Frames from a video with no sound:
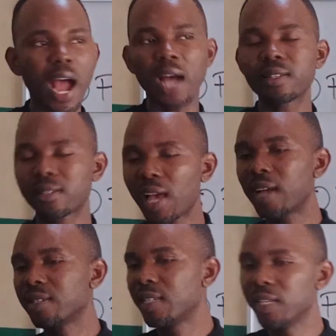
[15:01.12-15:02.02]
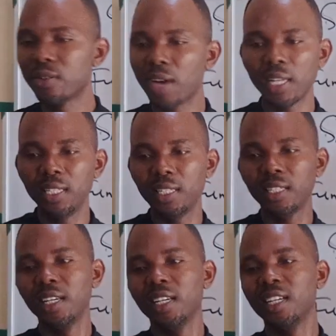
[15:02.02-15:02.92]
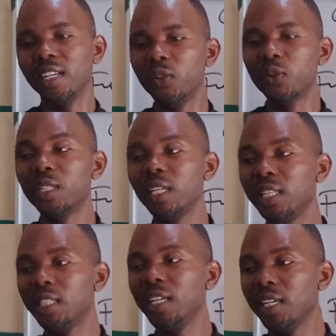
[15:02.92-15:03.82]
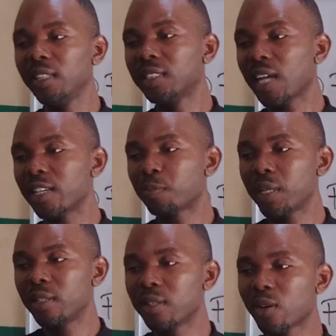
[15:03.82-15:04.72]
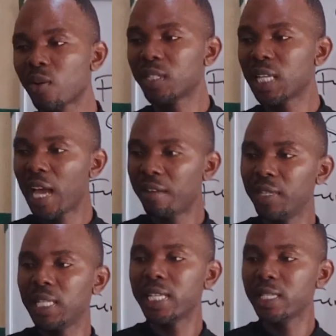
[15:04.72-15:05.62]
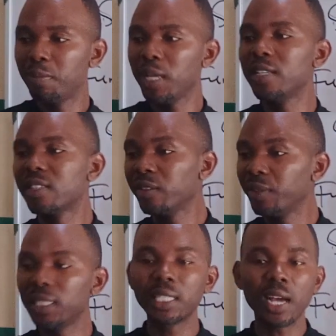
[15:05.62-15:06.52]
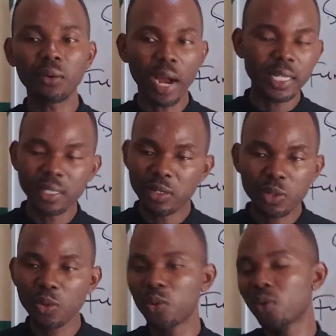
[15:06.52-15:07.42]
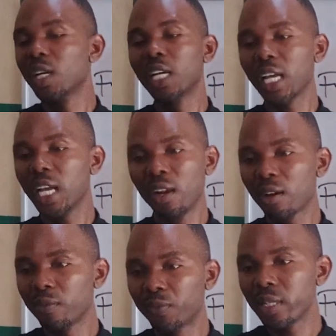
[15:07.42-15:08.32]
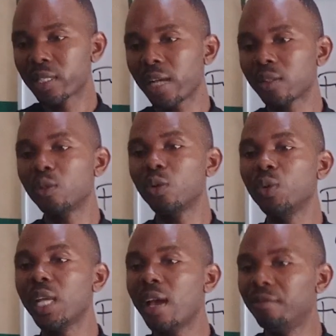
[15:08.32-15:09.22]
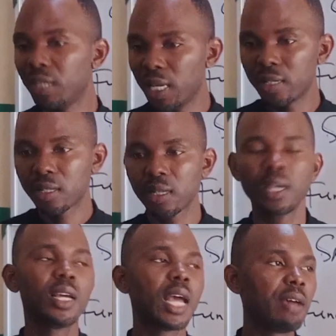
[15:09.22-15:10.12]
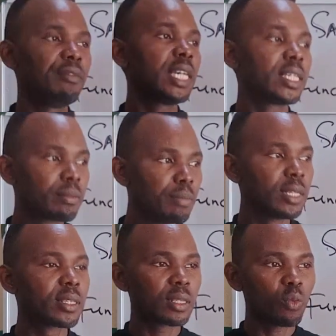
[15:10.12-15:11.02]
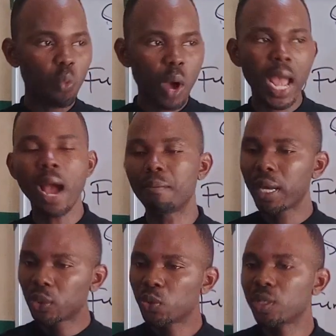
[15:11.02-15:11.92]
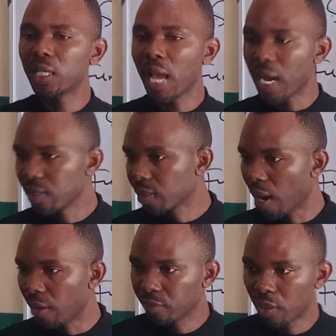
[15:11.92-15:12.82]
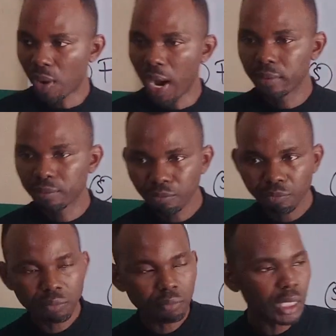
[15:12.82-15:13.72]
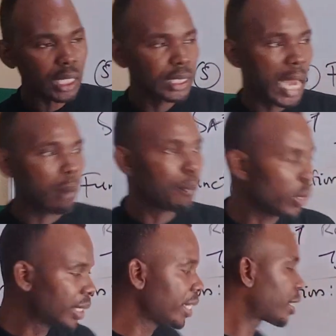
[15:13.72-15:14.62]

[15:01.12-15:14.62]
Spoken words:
SAT generally, the English aspect is called evidence-based reading and writing. So a lot of things has to do with evidence. Evidence means why am I choosing the answer, all right? Now, but this